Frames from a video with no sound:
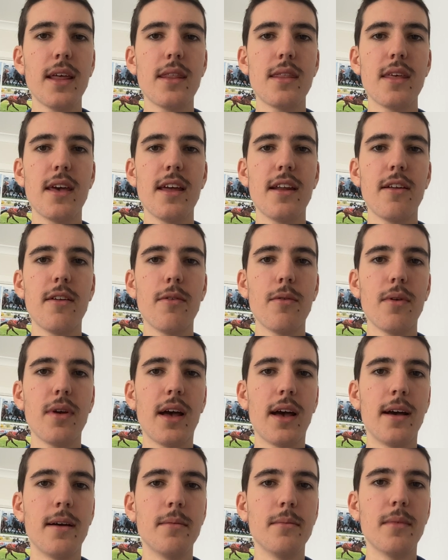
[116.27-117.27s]
that
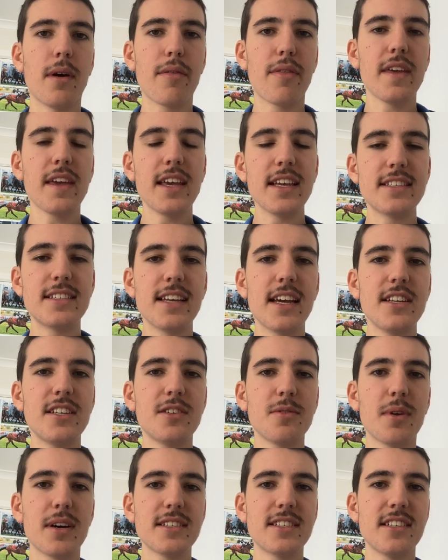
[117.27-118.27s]
I think he said
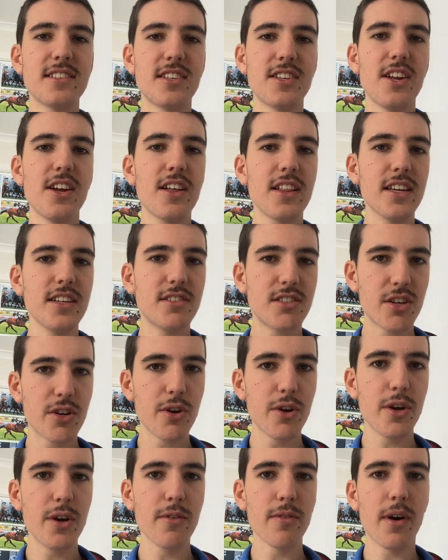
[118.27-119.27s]
to us as an early
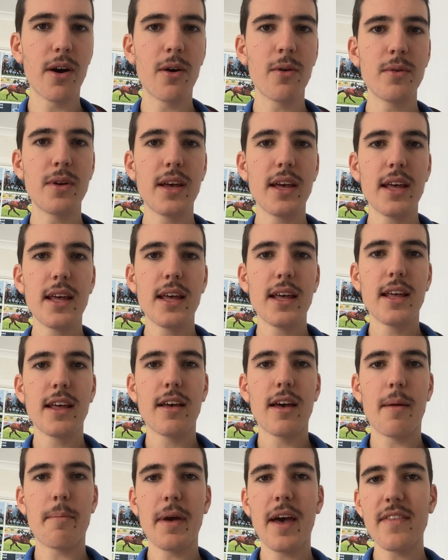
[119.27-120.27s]
2-year-old
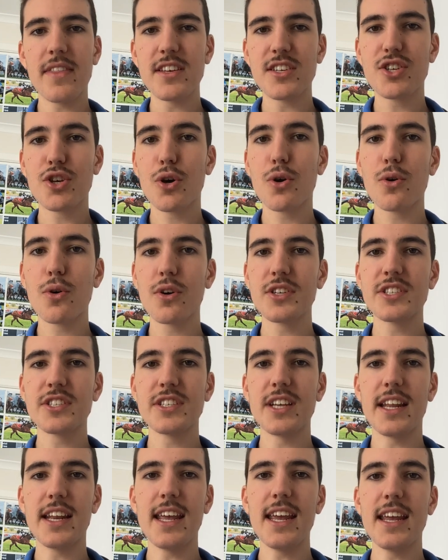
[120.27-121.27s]
about this horse
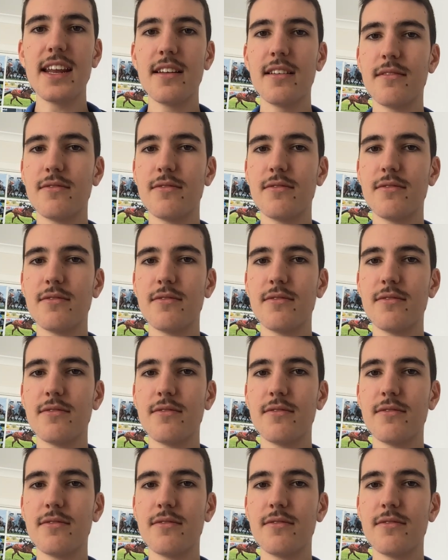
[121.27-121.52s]
that it